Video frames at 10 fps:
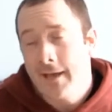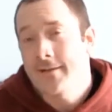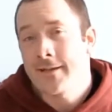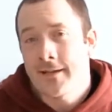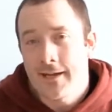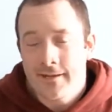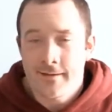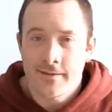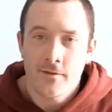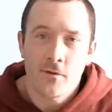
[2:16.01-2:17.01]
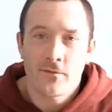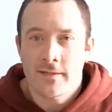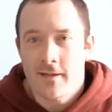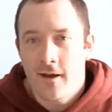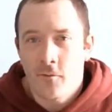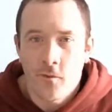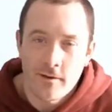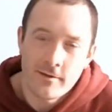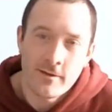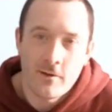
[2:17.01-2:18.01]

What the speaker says: and a collector, so obviously I want